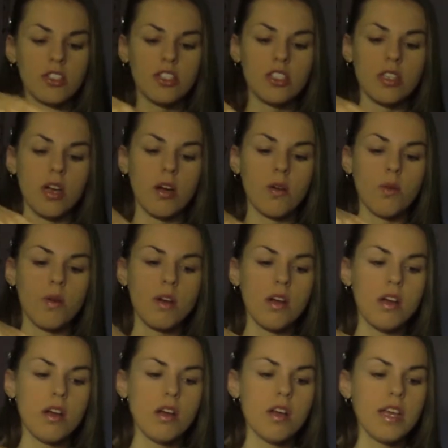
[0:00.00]
So
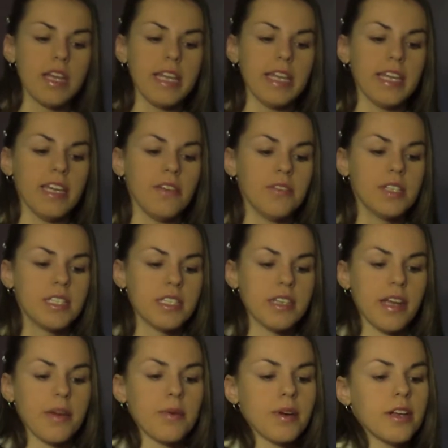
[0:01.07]
even
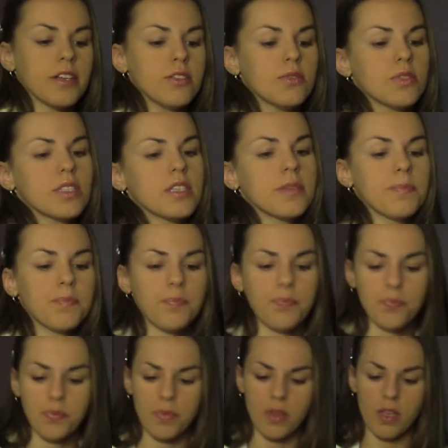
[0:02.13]
today when I use it,
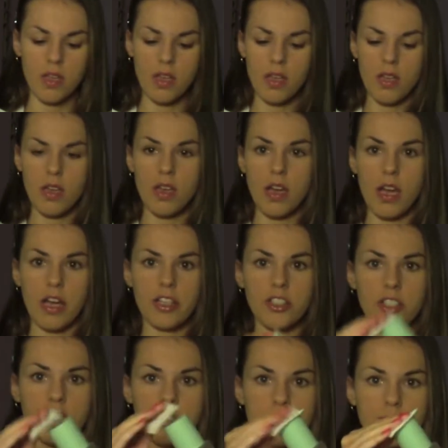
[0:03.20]
I
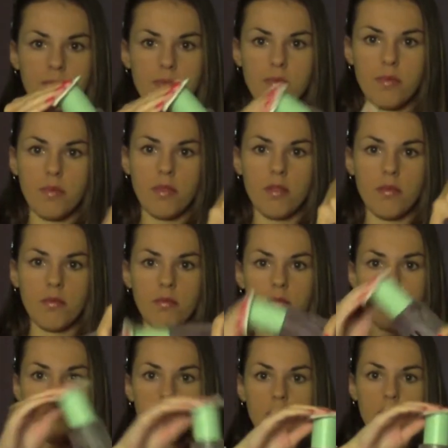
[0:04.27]
just
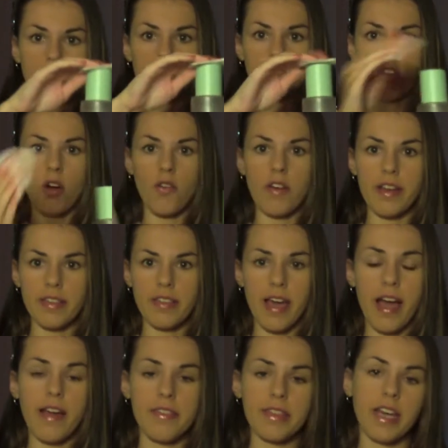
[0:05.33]
go like
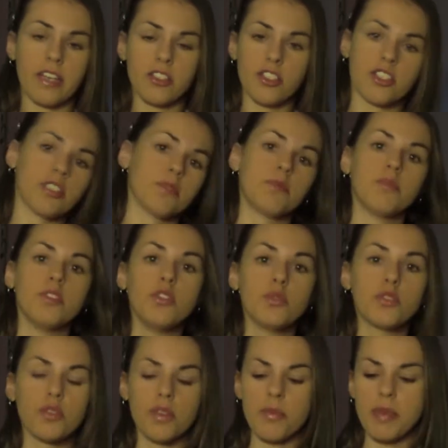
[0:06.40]
that, and that should
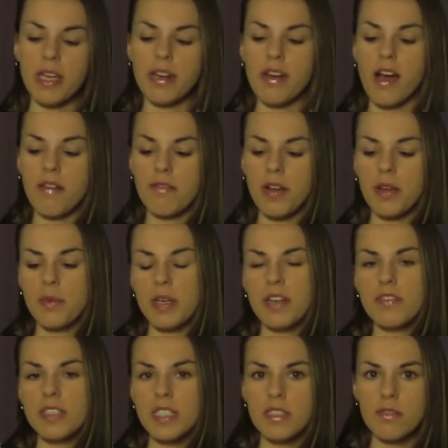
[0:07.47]
usually be enough. I mean,
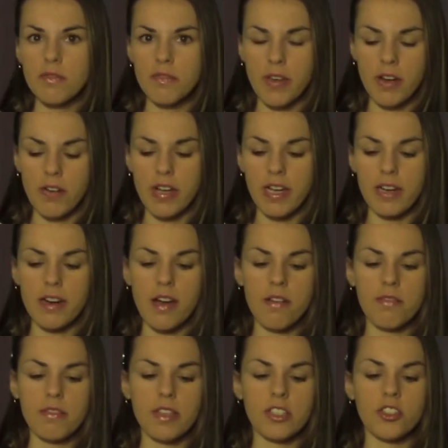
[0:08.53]
if it doesn't feel like
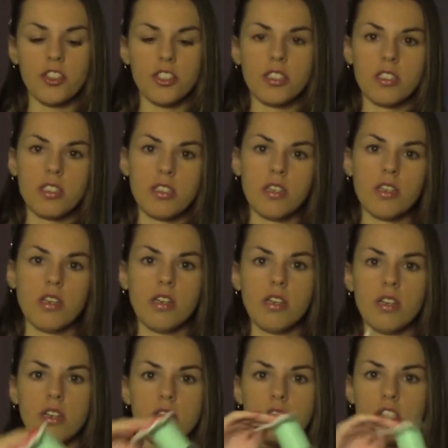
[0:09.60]
enough, then just
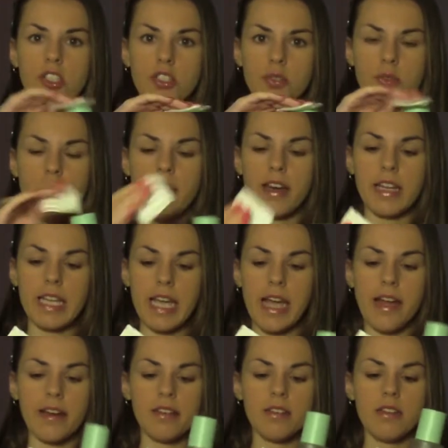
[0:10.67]
do that
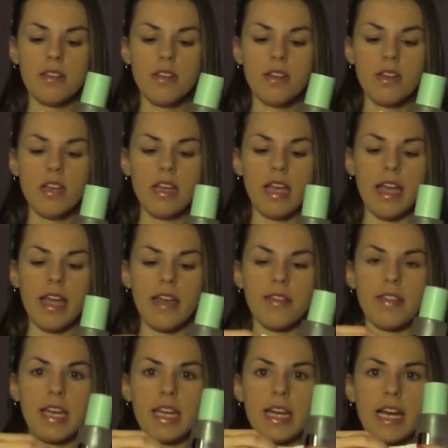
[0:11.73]
again.
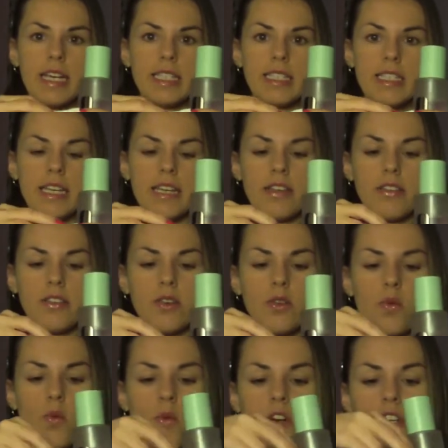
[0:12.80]
And then I take the
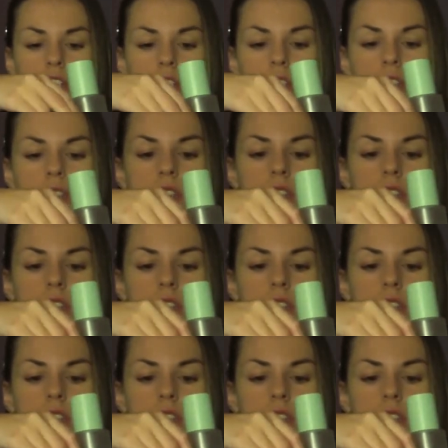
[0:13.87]
corners,